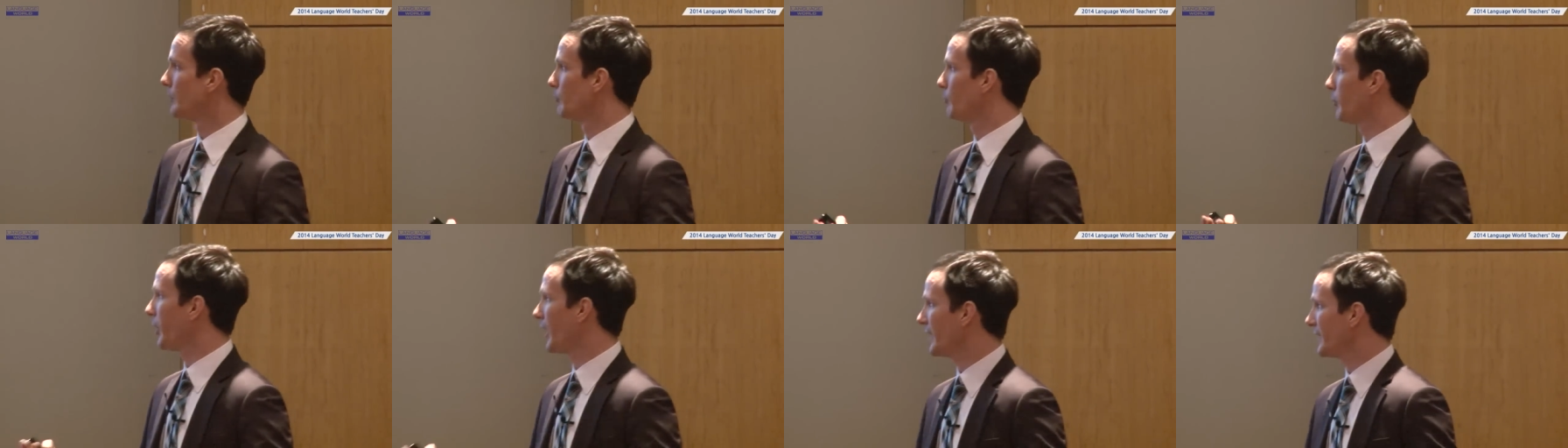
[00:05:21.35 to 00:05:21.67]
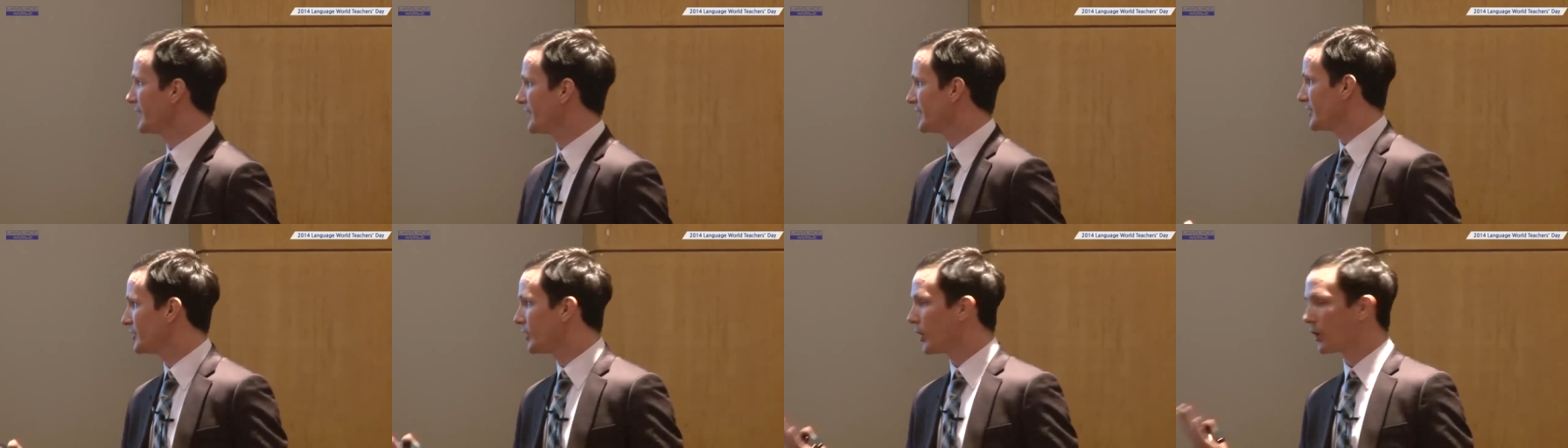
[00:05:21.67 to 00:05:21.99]

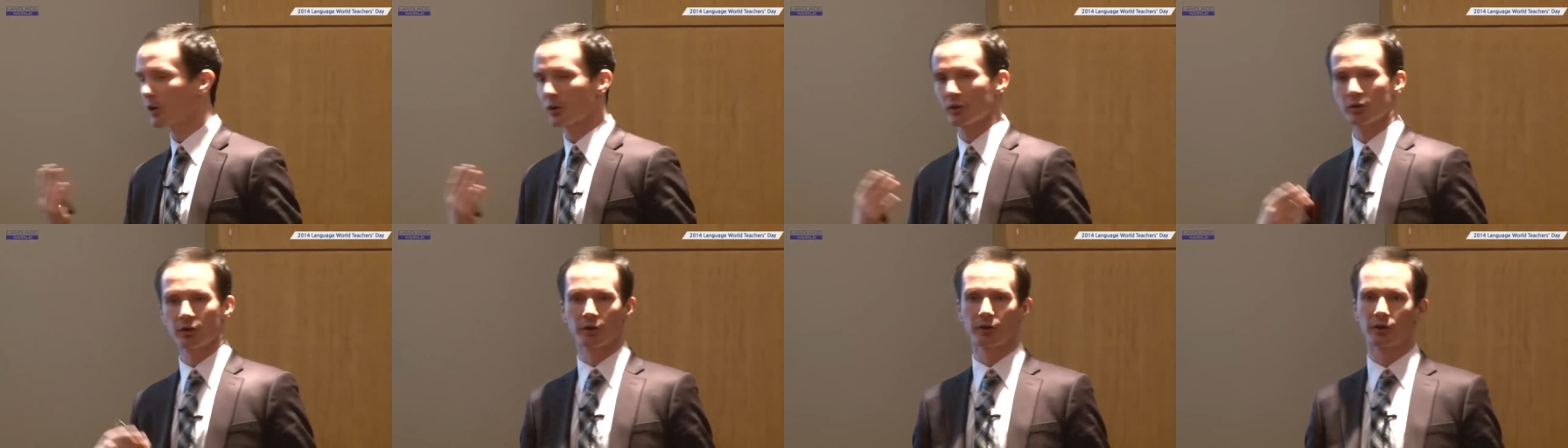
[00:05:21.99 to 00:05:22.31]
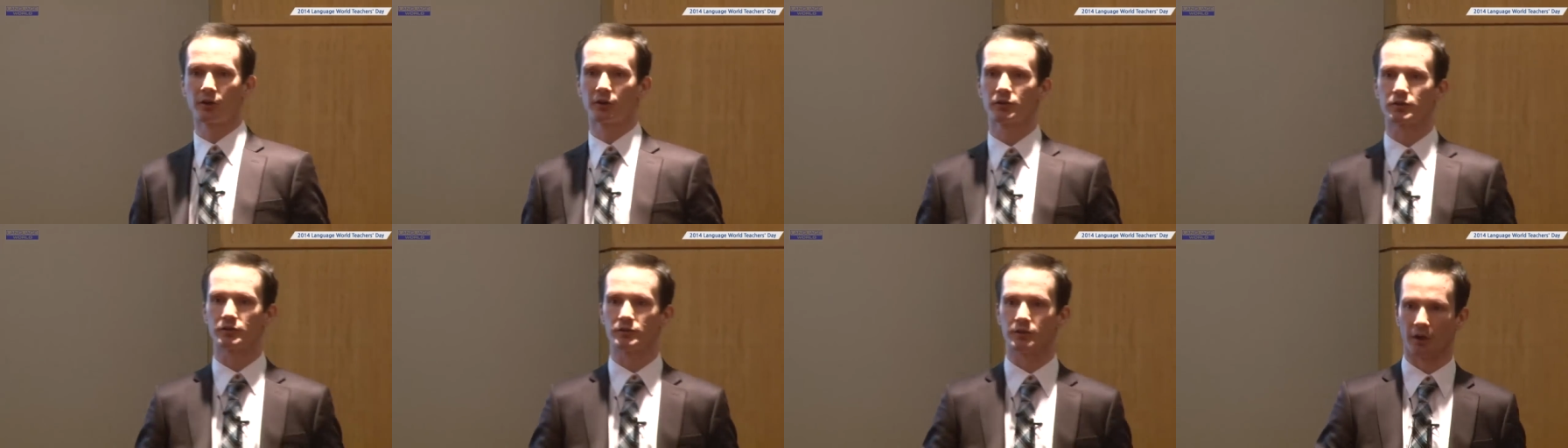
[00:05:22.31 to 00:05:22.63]
But younger
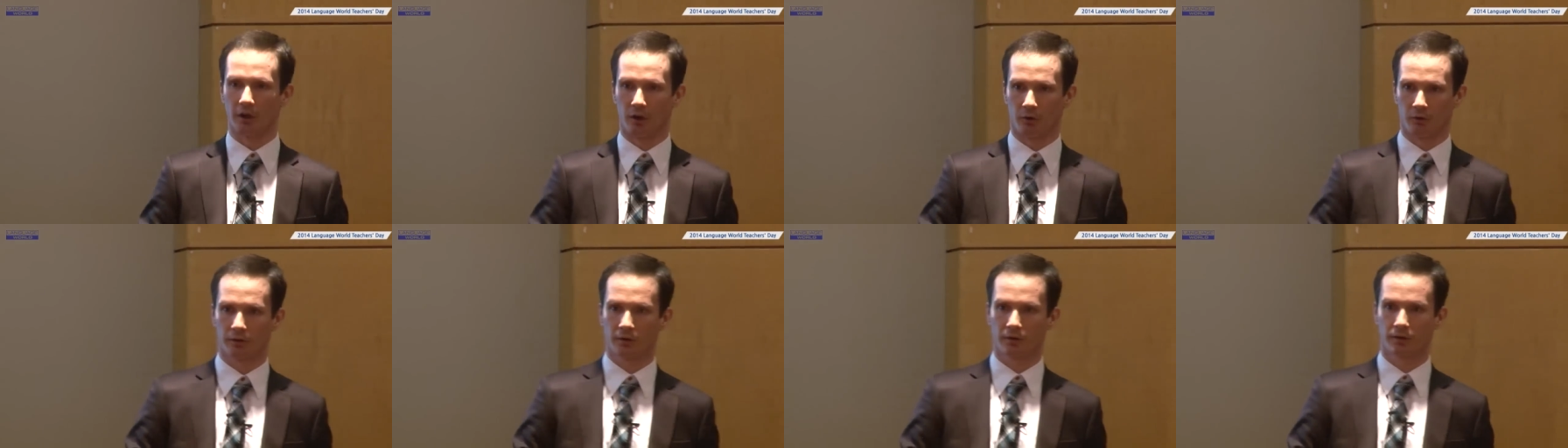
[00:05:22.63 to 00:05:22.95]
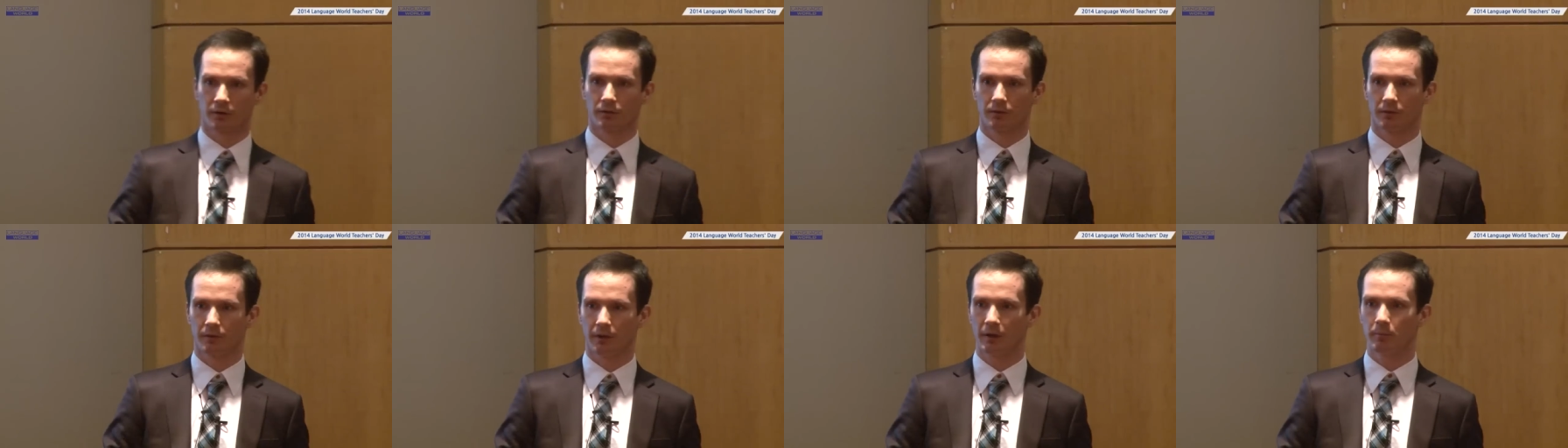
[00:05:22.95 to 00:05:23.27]
learners don't.
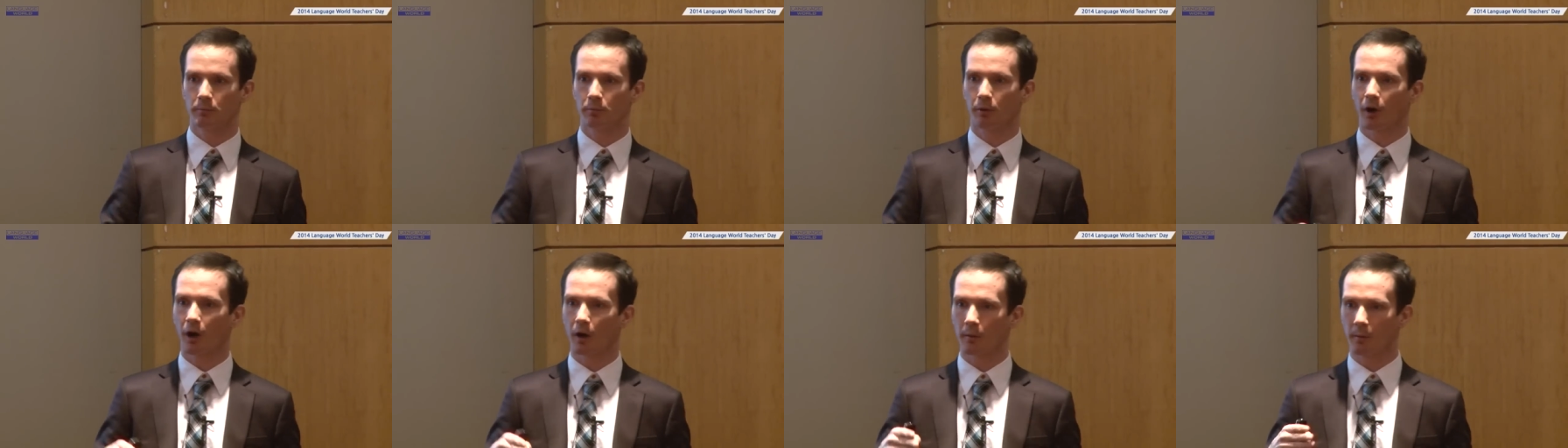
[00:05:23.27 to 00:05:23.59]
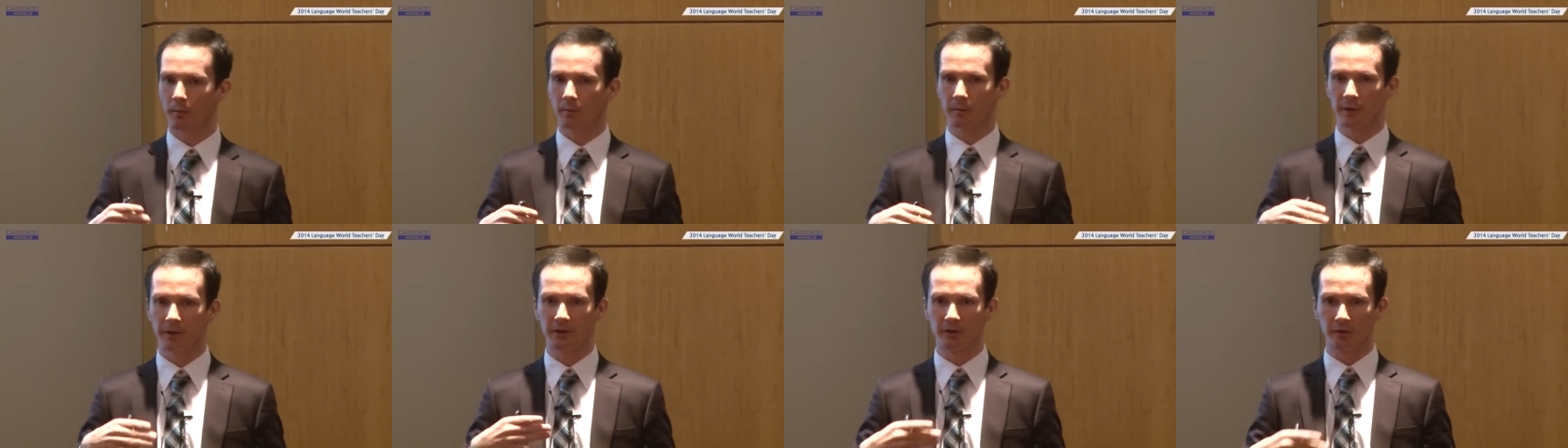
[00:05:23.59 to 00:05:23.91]
They
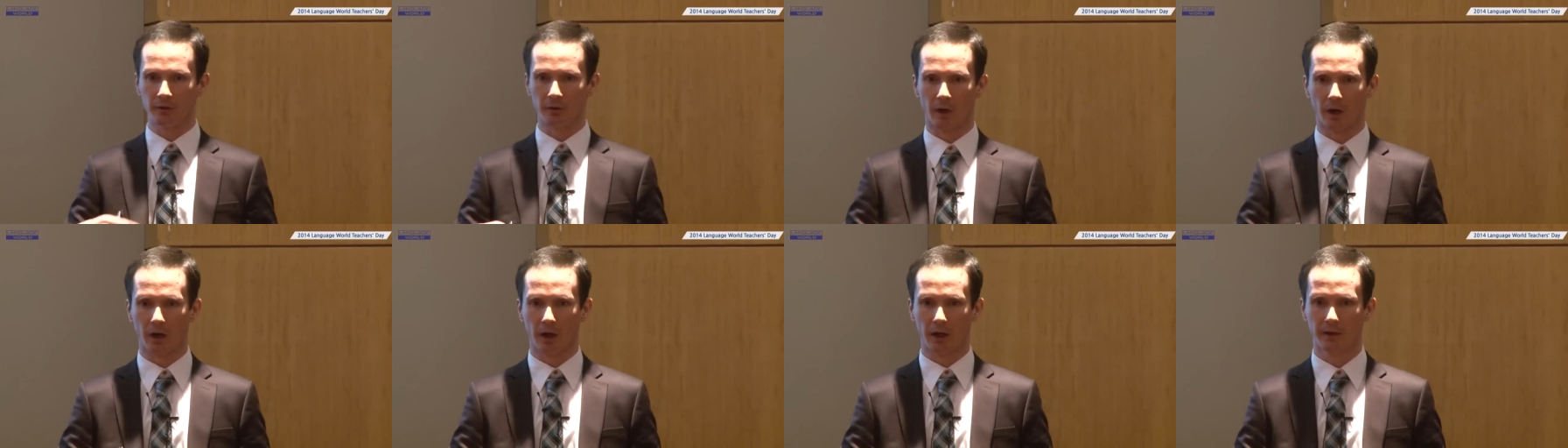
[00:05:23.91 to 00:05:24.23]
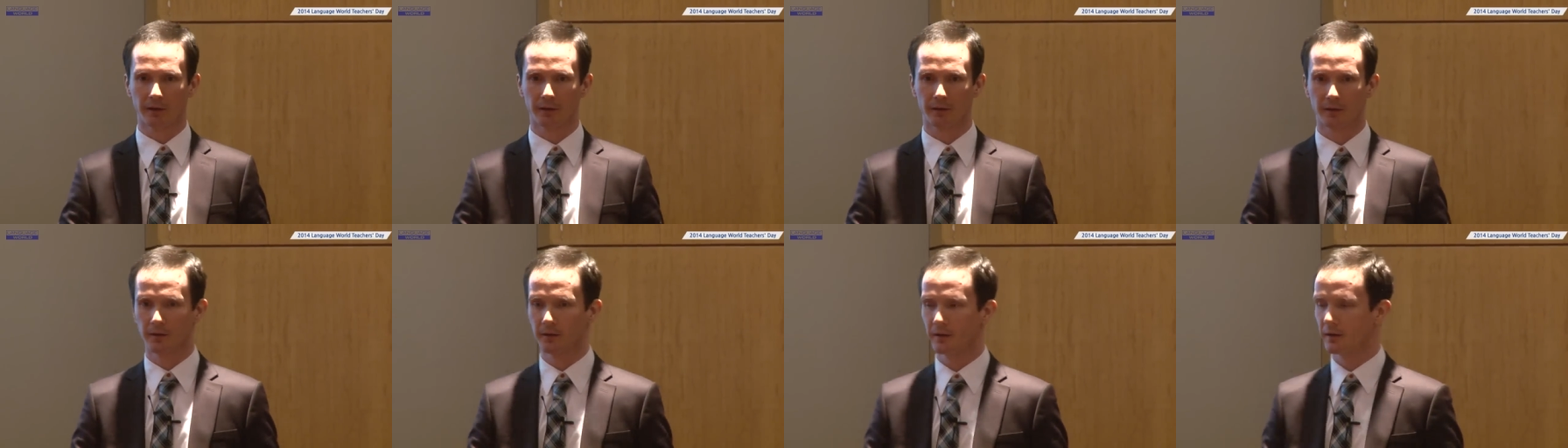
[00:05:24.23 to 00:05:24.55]
probably do
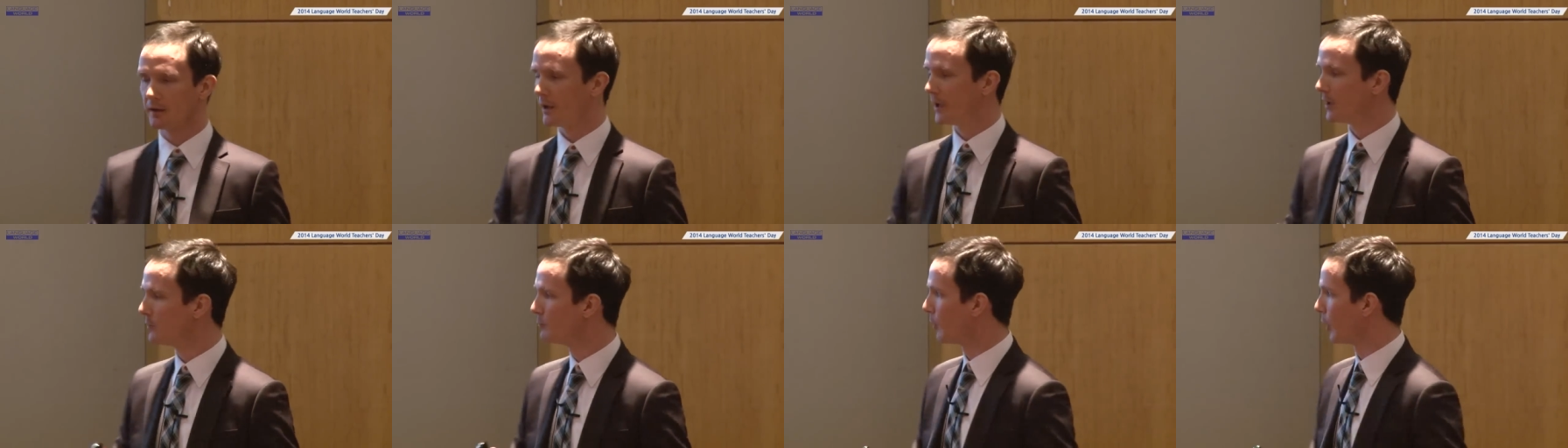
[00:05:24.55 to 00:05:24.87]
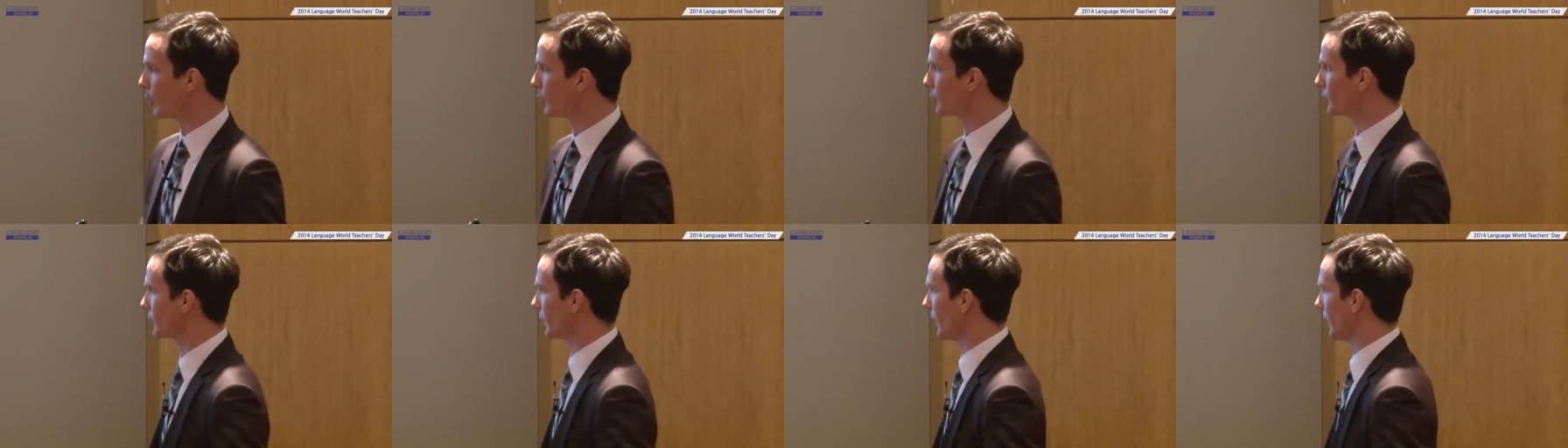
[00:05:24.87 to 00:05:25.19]
not, in
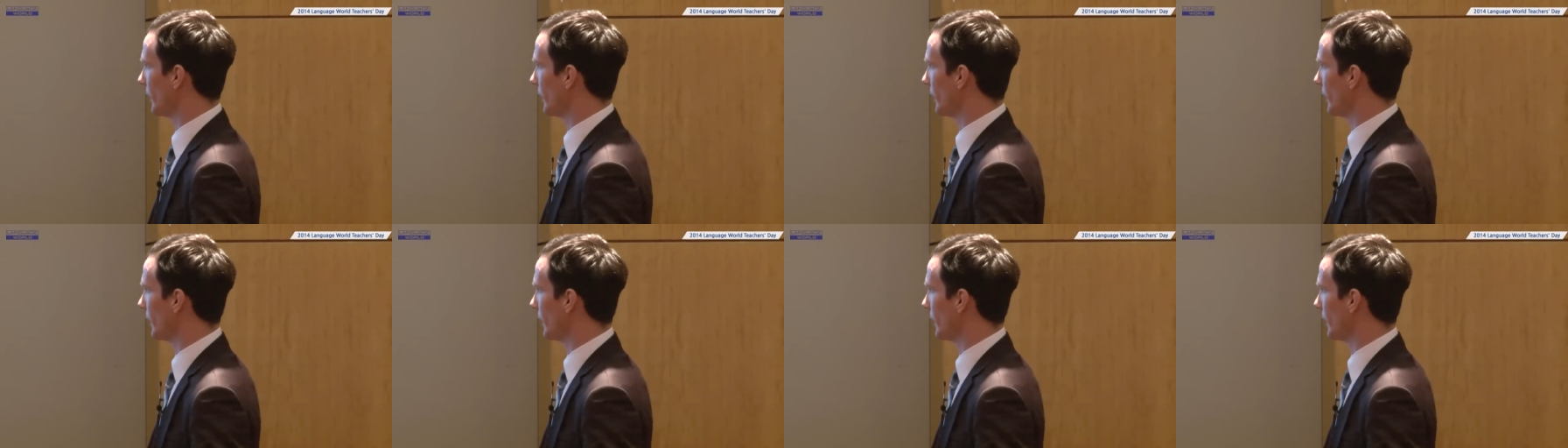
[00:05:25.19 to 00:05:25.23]
most